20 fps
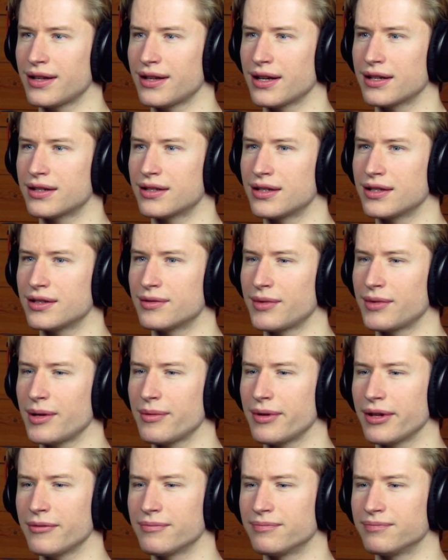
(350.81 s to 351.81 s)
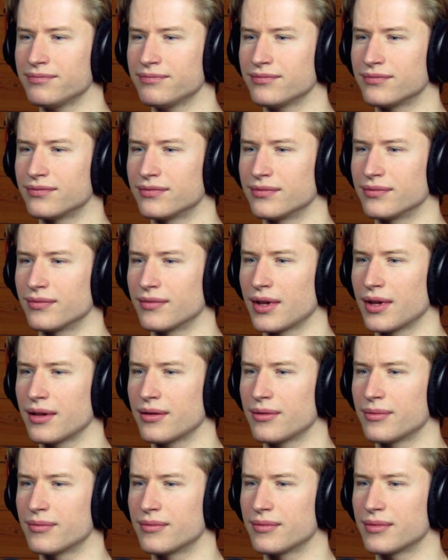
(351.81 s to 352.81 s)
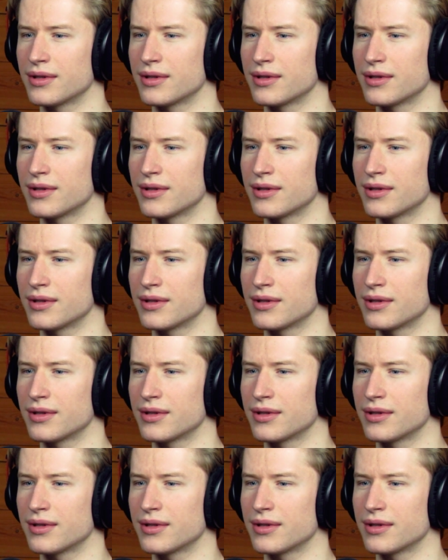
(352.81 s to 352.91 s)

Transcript: like she's maybe,